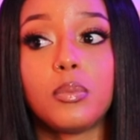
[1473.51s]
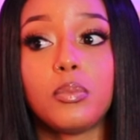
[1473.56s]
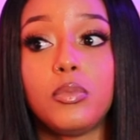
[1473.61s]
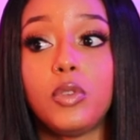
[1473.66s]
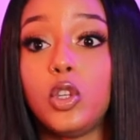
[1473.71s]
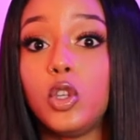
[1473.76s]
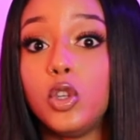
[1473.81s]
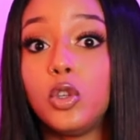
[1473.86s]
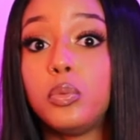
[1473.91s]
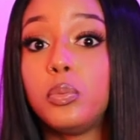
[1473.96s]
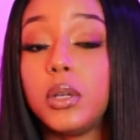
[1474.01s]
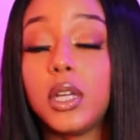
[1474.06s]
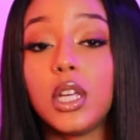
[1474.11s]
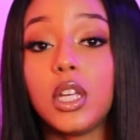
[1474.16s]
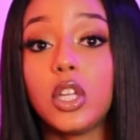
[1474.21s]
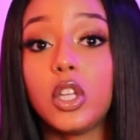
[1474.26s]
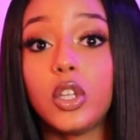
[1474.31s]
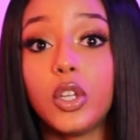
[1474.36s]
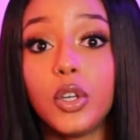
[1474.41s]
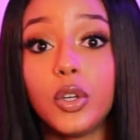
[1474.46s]
you
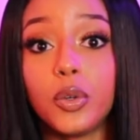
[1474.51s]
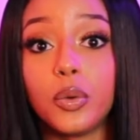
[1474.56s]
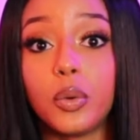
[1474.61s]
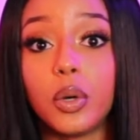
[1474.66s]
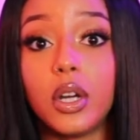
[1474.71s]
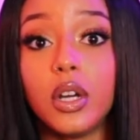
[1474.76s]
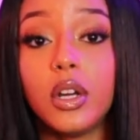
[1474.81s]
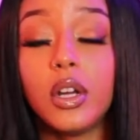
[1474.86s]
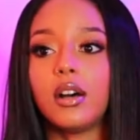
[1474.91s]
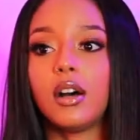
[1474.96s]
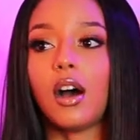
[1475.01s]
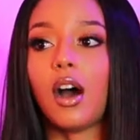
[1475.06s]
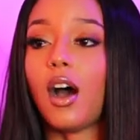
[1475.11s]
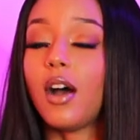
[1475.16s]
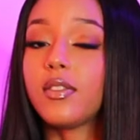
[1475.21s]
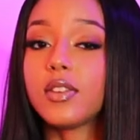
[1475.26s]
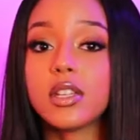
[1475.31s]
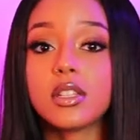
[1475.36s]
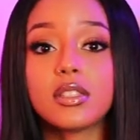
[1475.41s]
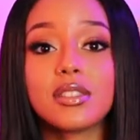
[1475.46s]
being you.
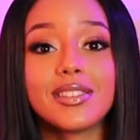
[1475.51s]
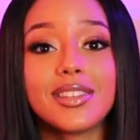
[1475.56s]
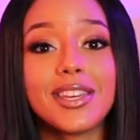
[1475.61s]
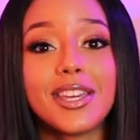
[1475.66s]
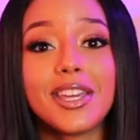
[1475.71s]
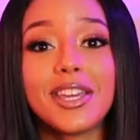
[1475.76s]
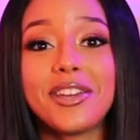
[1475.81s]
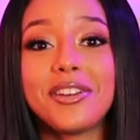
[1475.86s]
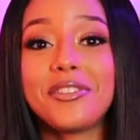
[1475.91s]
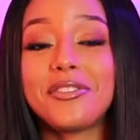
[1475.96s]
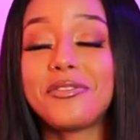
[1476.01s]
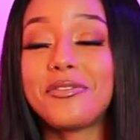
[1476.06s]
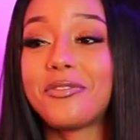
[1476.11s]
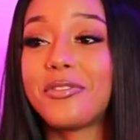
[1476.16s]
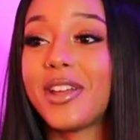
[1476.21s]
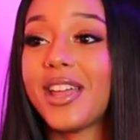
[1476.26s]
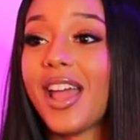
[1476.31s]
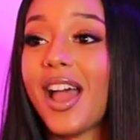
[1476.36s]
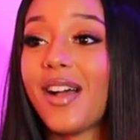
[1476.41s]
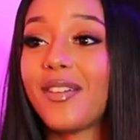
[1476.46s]
Obviously,
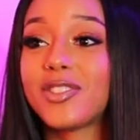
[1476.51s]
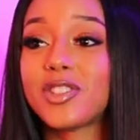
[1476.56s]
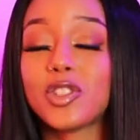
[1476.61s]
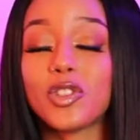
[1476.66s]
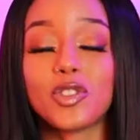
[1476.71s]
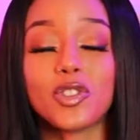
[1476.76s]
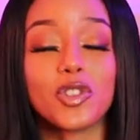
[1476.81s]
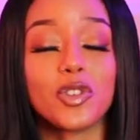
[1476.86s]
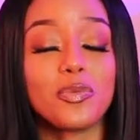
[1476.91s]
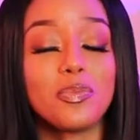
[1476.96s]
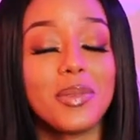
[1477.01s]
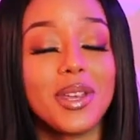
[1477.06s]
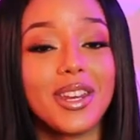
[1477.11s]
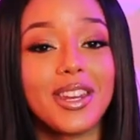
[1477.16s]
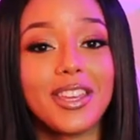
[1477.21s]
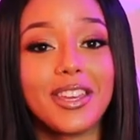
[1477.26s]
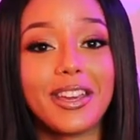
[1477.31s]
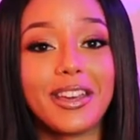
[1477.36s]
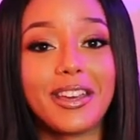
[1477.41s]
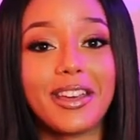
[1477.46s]
we have social
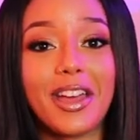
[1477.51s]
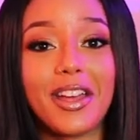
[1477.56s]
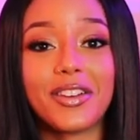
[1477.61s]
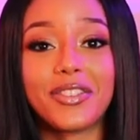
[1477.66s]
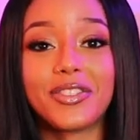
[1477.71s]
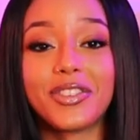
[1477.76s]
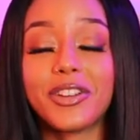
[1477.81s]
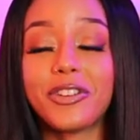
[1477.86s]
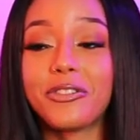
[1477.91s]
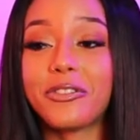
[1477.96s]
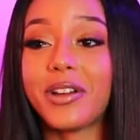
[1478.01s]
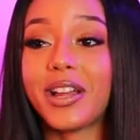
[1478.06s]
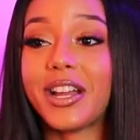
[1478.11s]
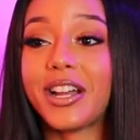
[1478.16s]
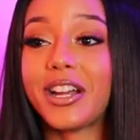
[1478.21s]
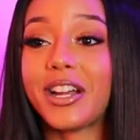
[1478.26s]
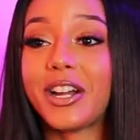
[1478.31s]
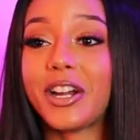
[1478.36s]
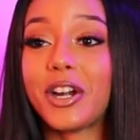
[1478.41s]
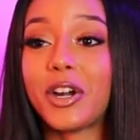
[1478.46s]
media
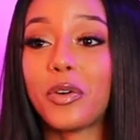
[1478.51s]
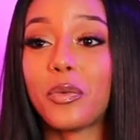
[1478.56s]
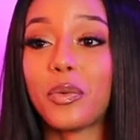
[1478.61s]
everywhere,